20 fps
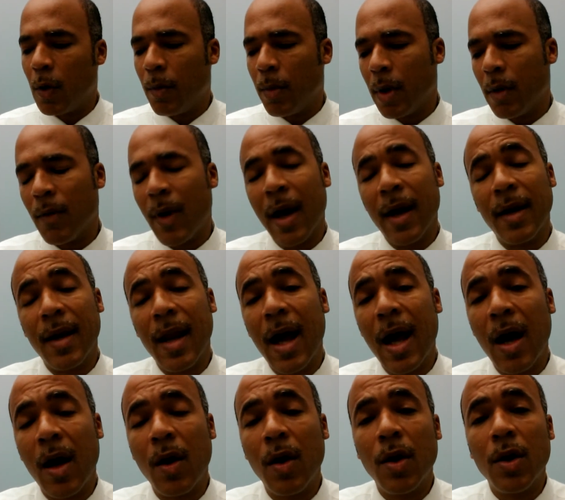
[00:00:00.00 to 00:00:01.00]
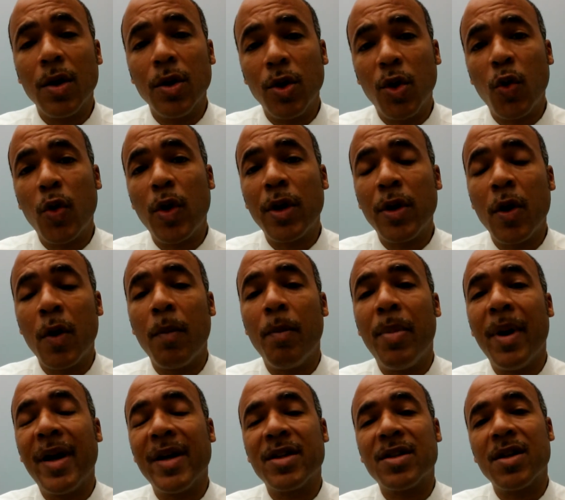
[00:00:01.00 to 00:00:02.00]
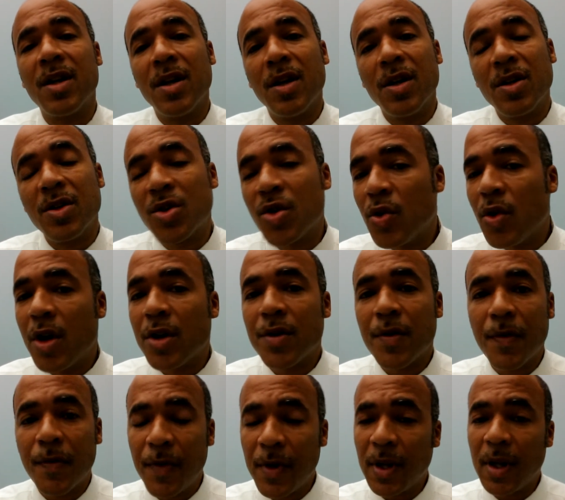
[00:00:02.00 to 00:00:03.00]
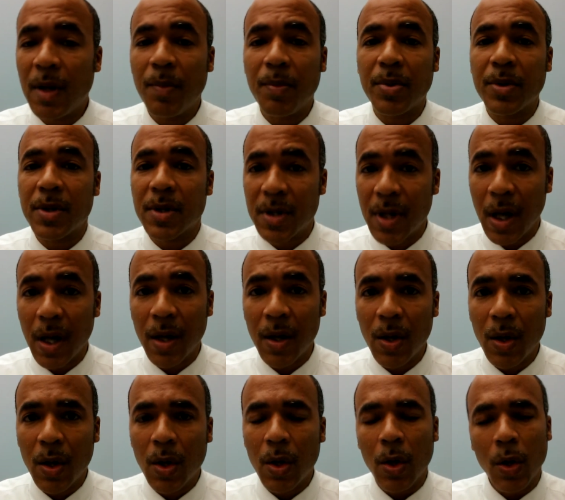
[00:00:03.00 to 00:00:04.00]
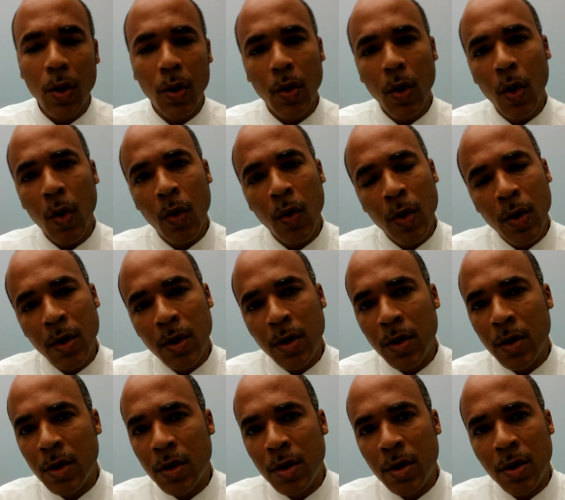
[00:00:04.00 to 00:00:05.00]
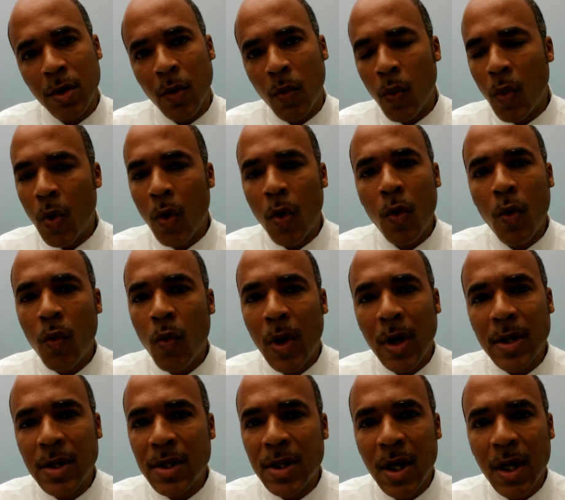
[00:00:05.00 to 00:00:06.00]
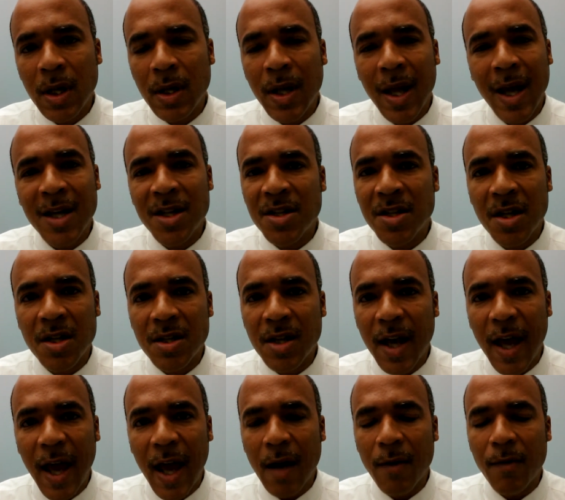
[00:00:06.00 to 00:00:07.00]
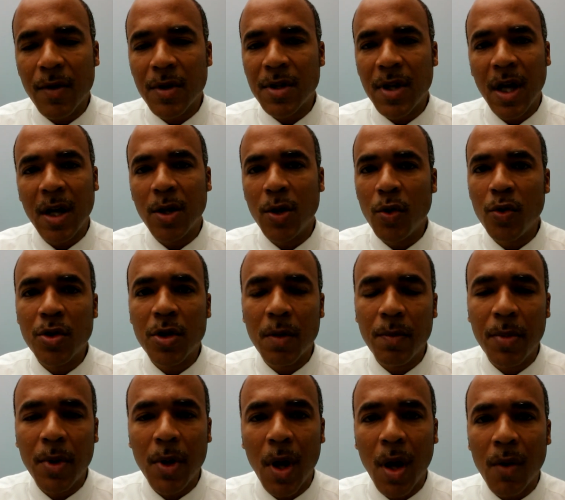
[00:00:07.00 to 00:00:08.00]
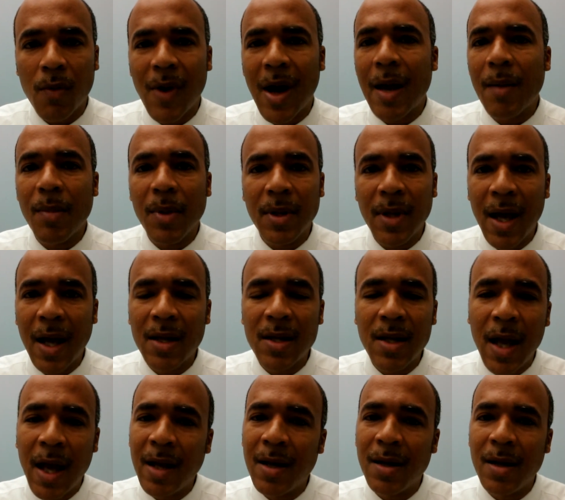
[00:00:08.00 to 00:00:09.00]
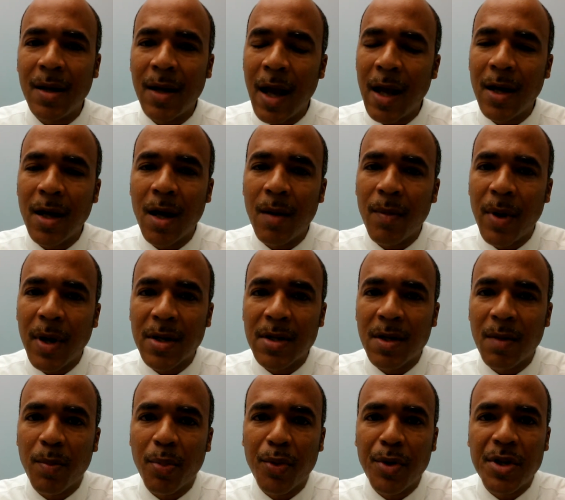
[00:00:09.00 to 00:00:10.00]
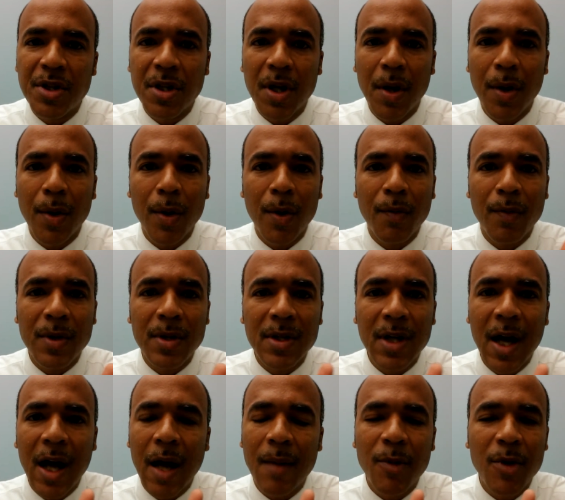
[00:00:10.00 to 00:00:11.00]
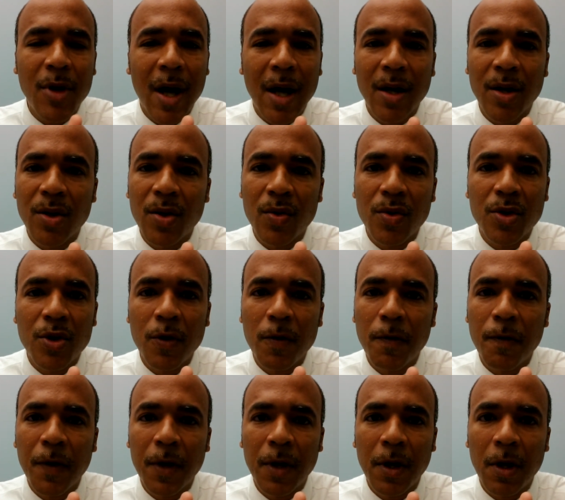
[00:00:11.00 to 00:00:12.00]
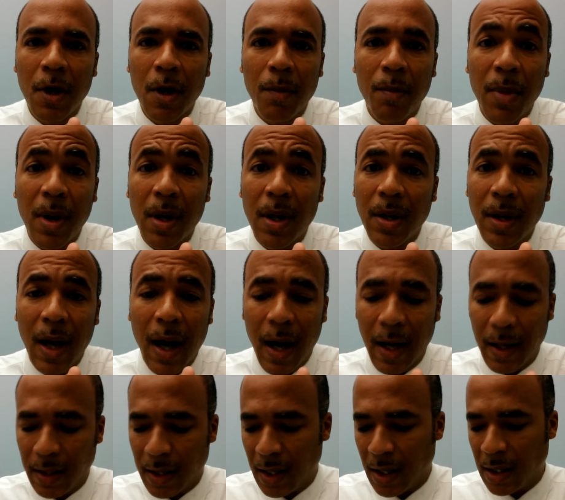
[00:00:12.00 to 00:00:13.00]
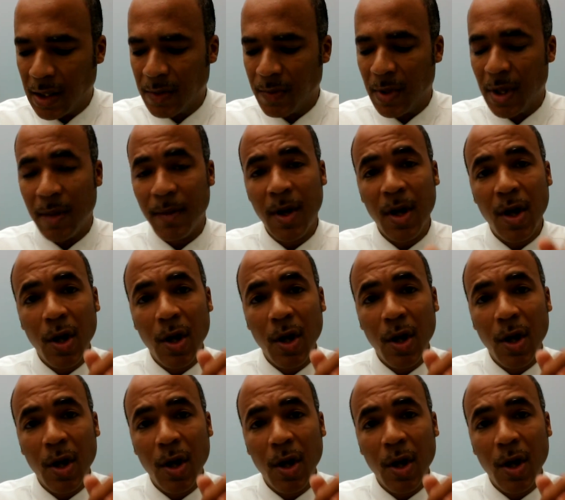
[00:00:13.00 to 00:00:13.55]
But right now, doing your best, 250%, you know, the old 110, that's just average. That used to be all right, but that number has depreciated over time. You got to do 250 or better nowadays, baby.